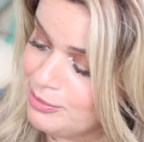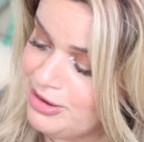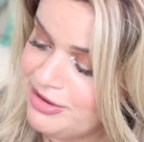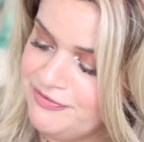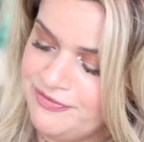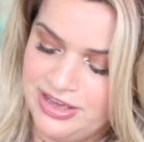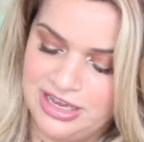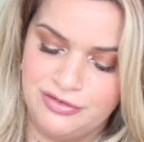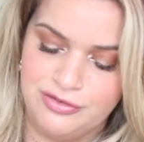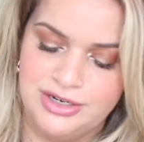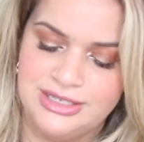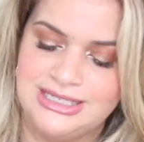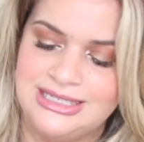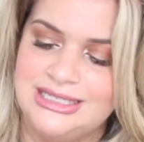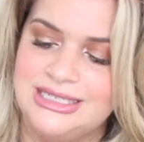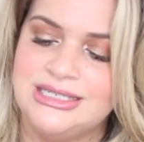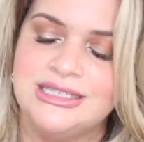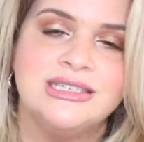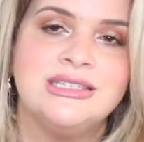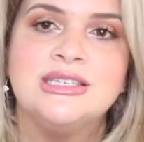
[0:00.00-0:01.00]
my favorites.
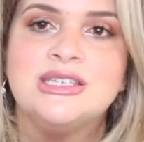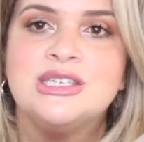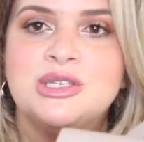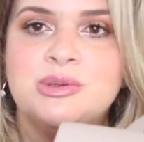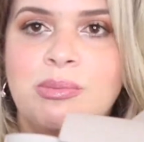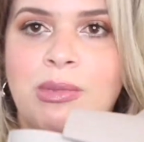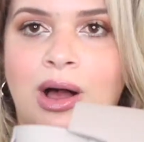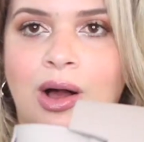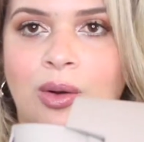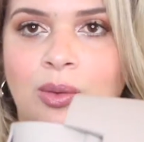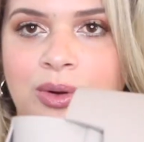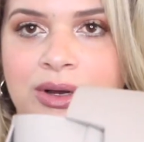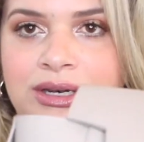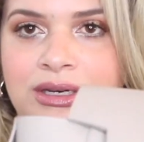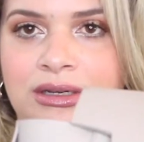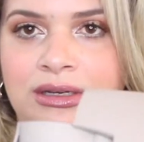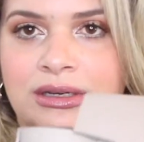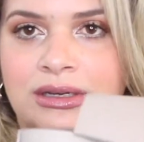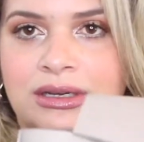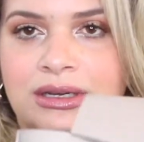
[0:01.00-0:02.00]
This is a small
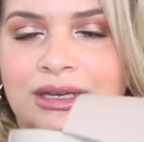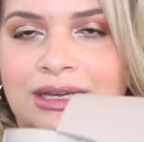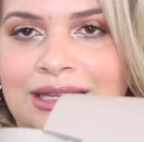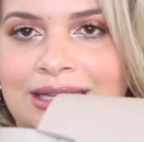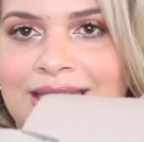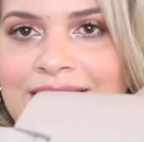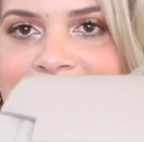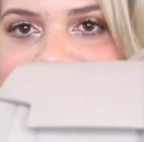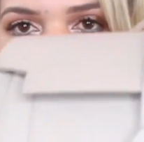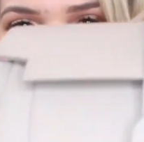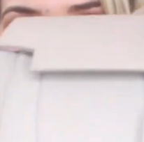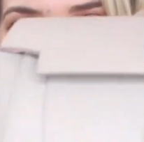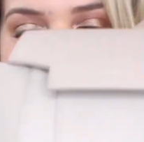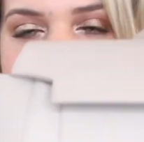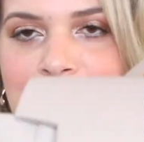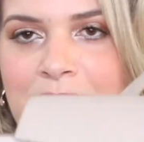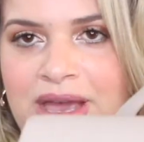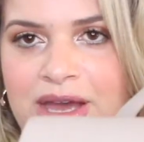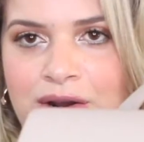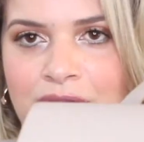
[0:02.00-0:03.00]
one. This is the
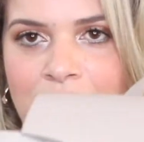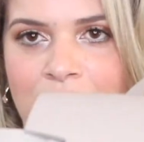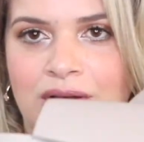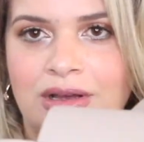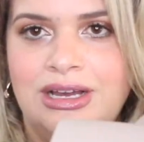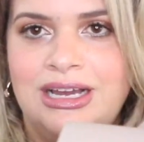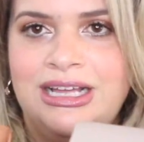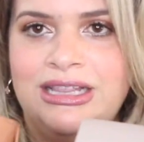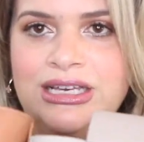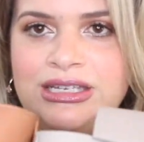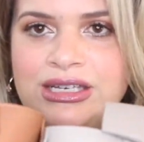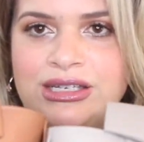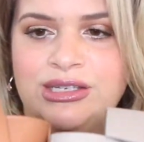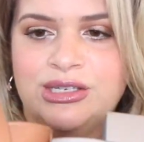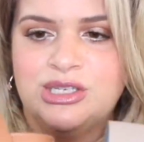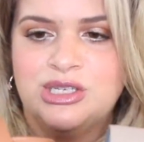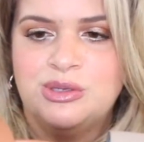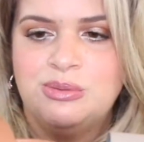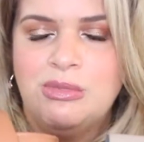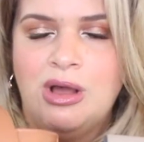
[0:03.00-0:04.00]
middle and this is a
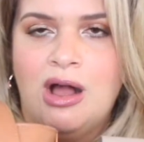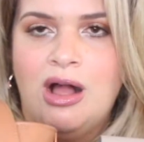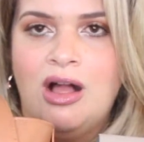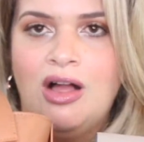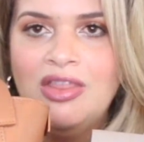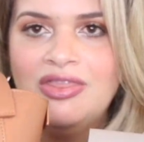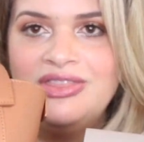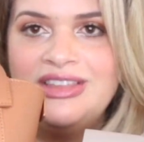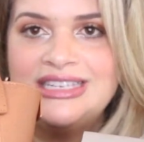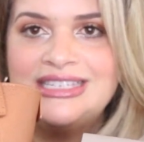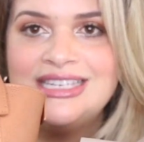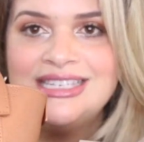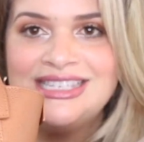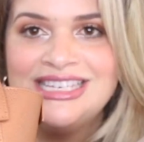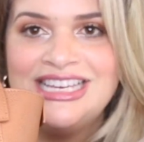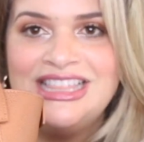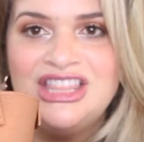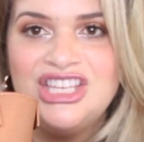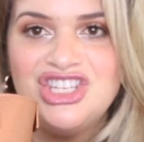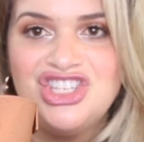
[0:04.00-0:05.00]
small. This is
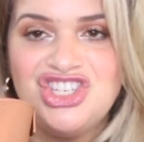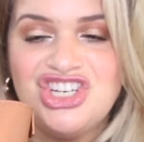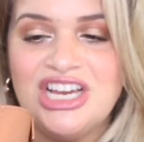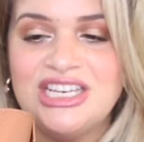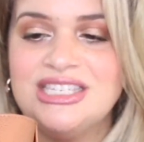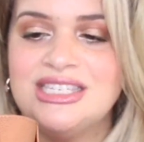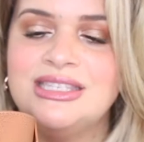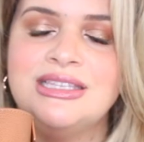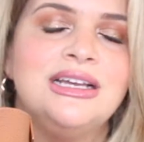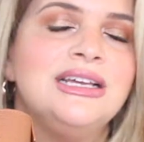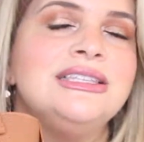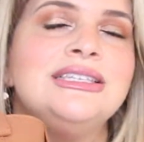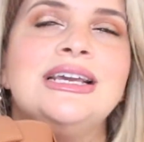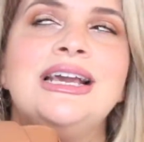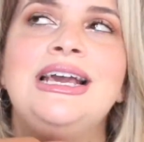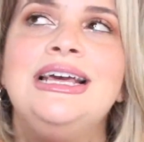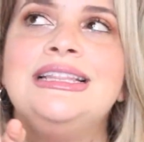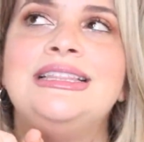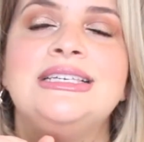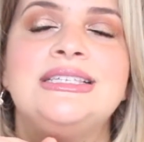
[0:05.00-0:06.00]
in the chestnut.
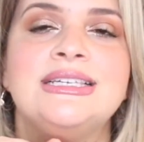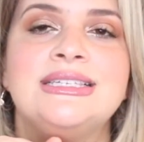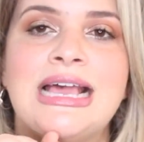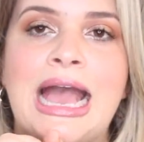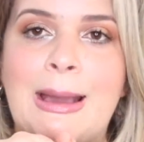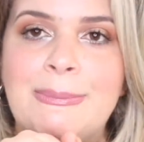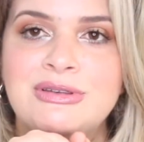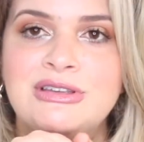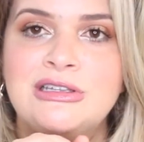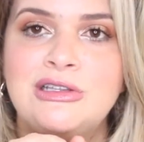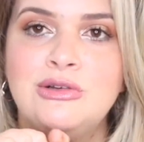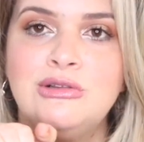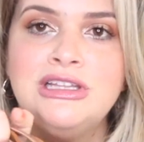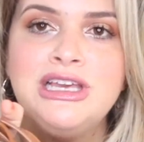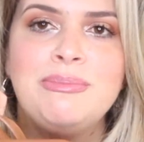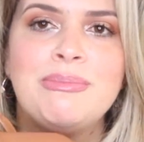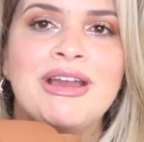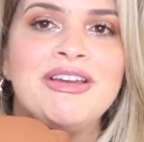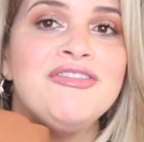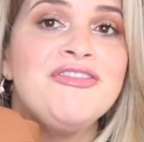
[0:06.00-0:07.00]
This is absolutely
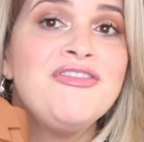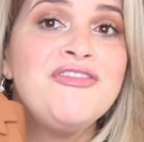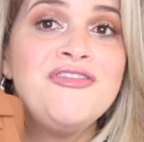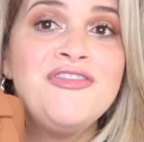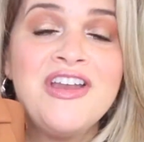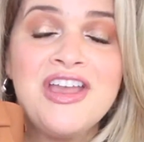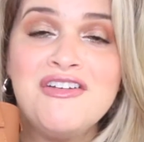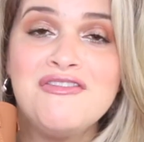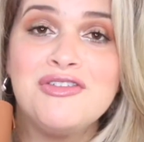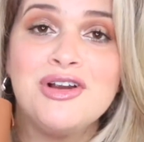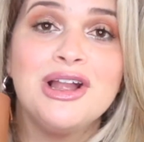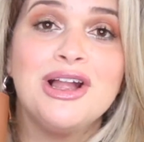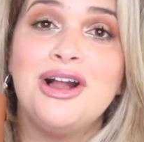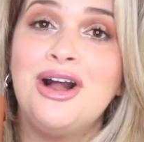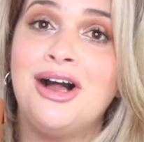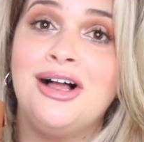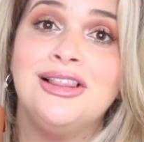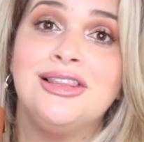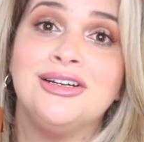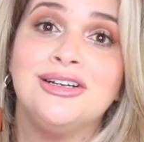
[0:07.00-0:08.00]
my favorite
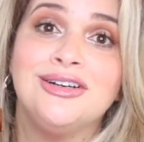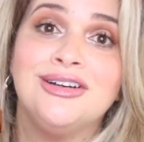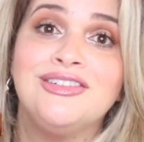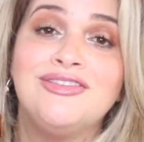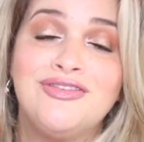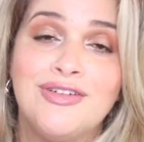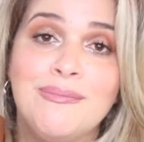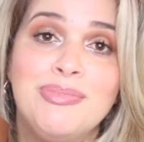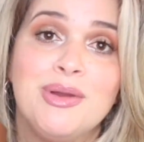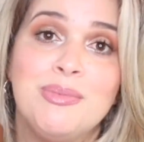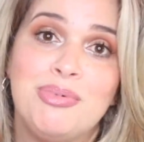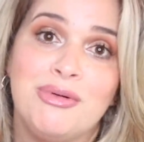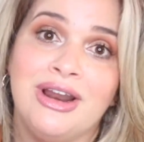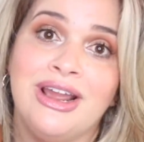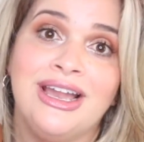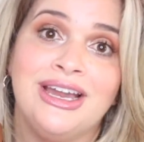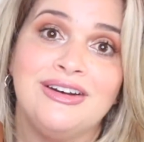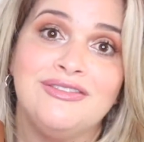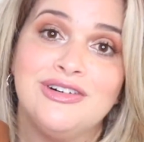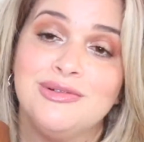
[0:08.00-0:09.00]
color from the
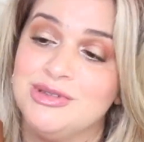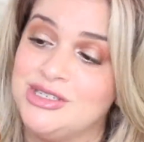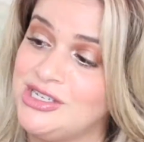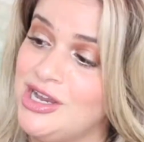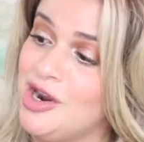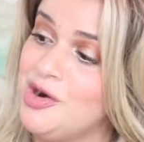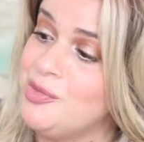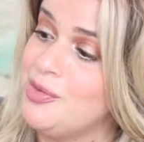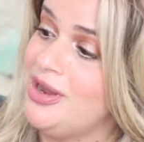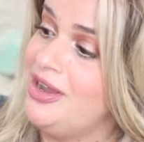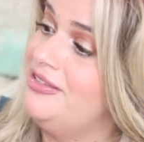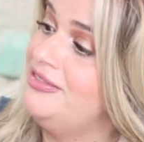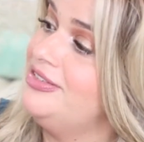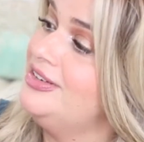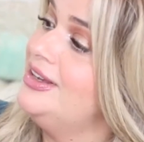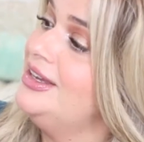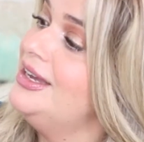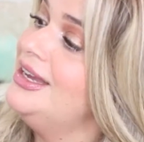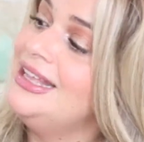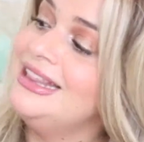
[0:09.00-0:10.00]
brand, from Senreve.
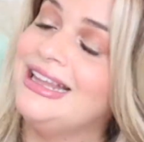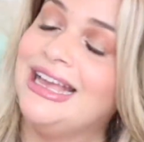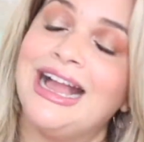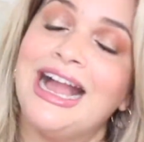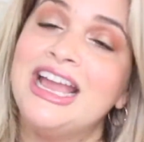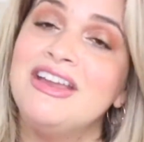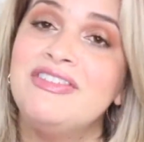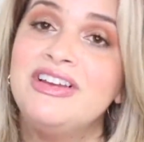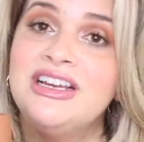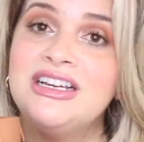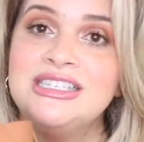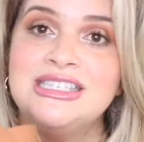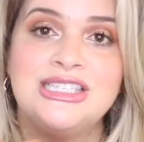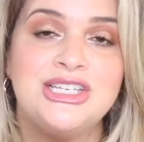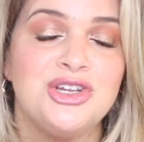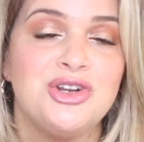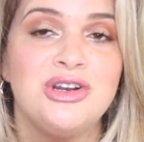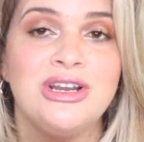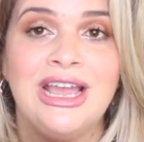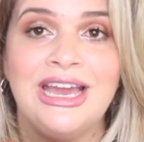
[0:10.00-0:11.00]
Like I even
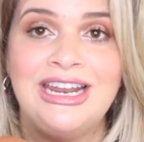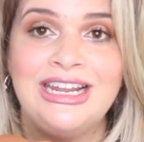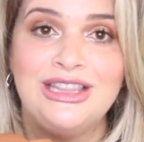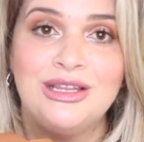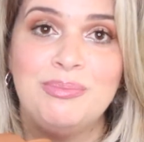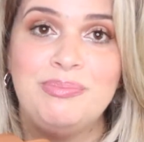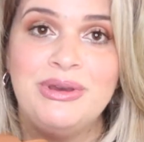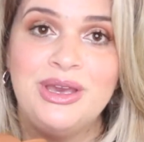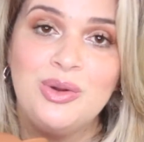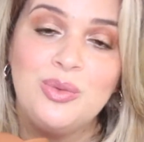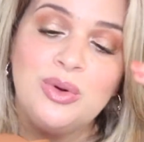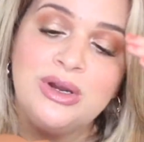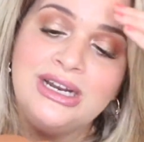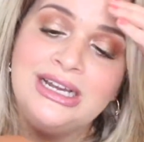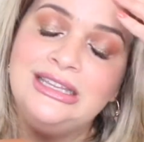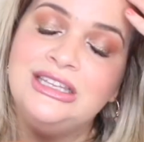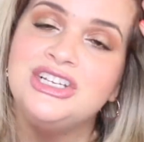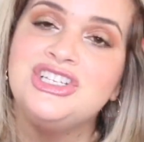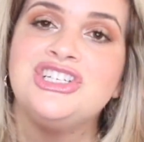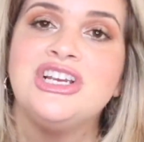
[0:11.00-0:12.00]
considered getting the big one
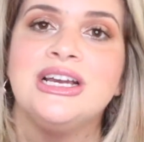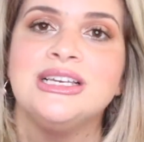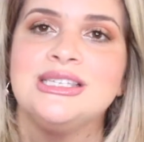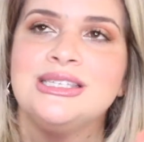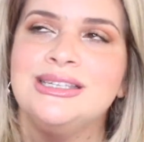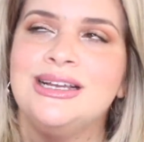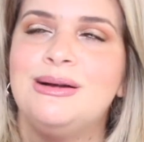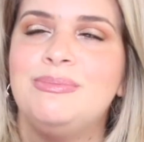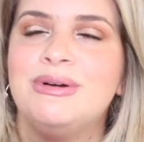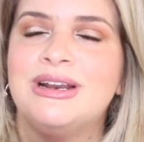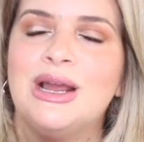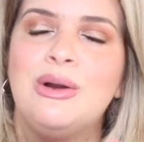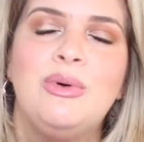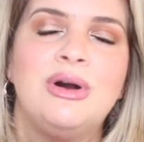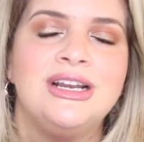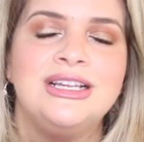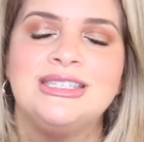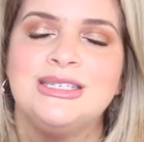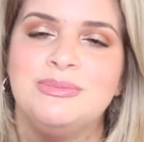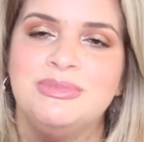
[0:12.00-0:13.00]
in the chestnut, but I
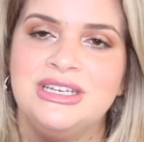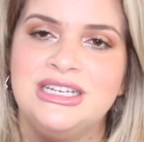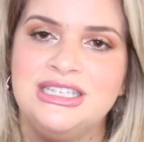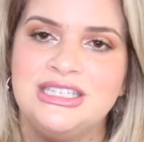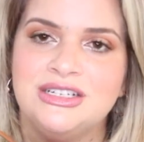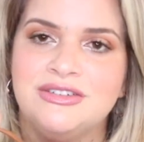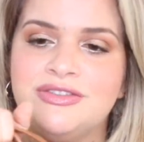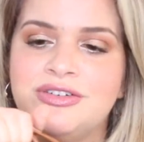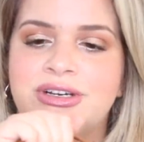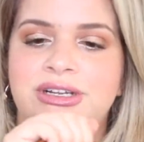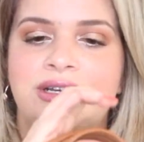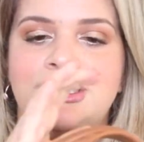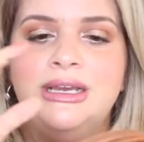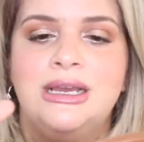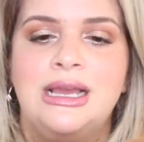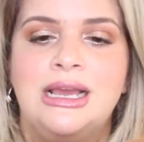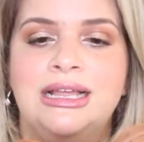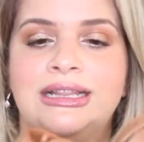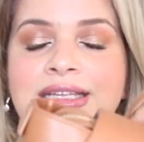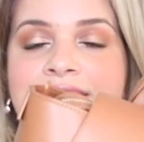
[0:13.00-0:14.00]
wanted something different.
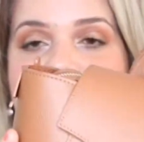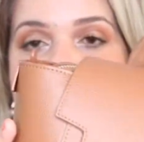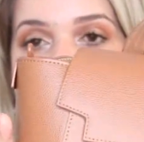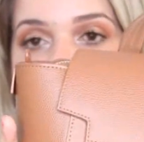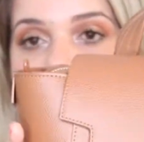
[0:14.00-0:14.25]
This is